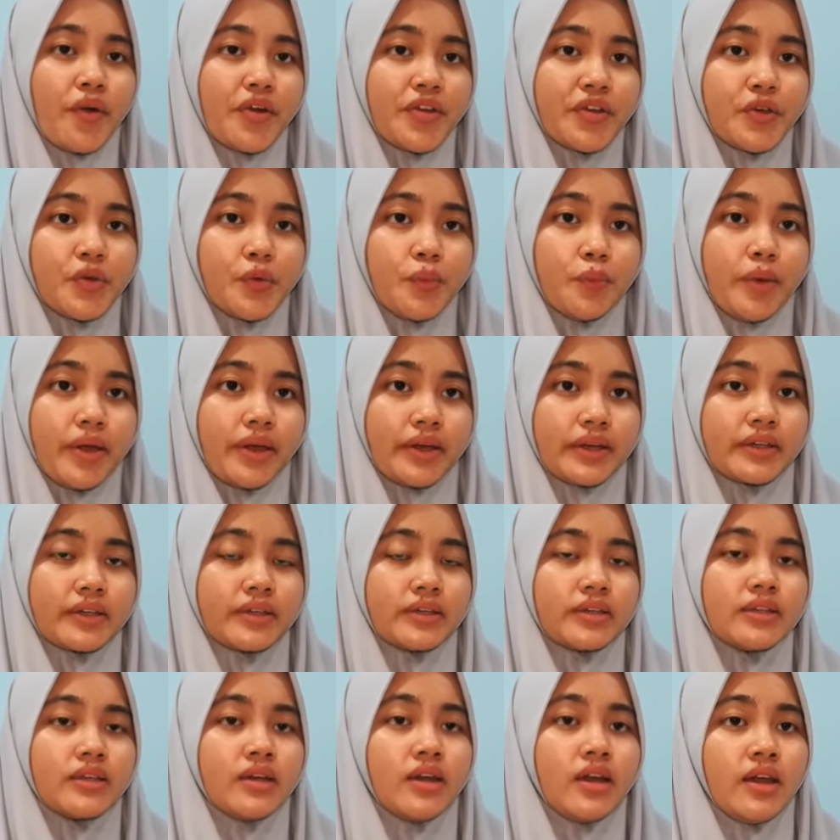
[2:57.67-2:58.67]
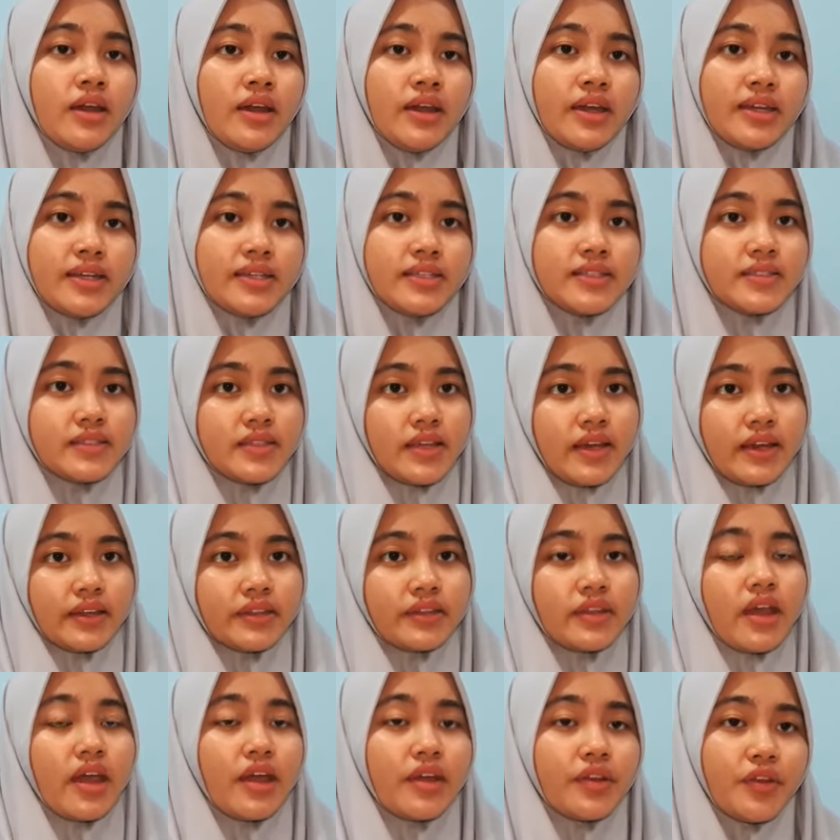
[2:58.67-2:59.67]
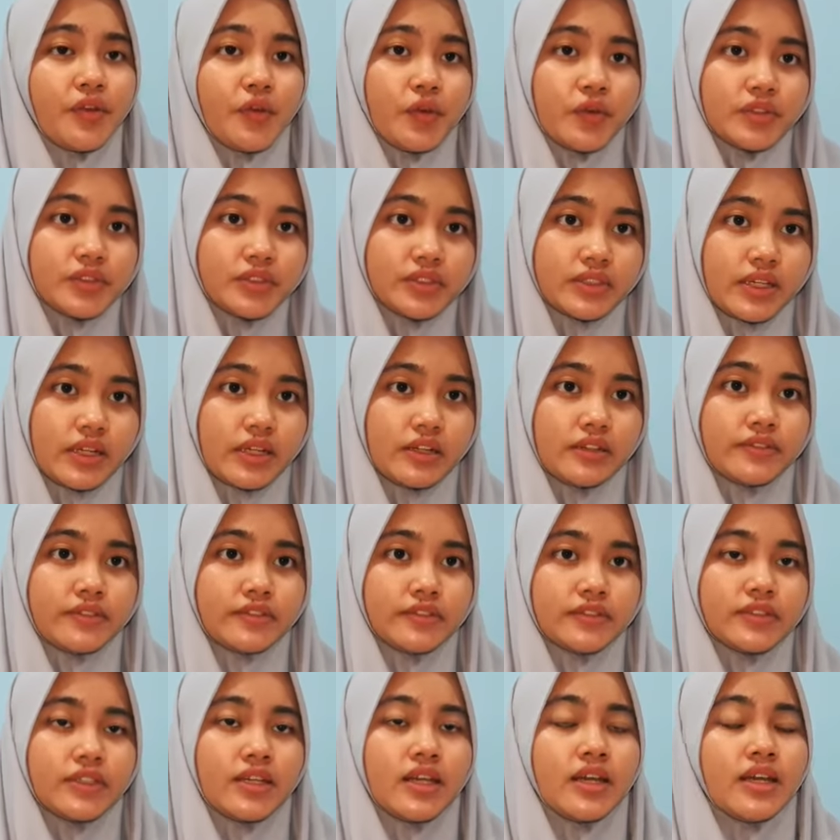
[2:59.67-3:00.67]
are you back? He said, and yourself?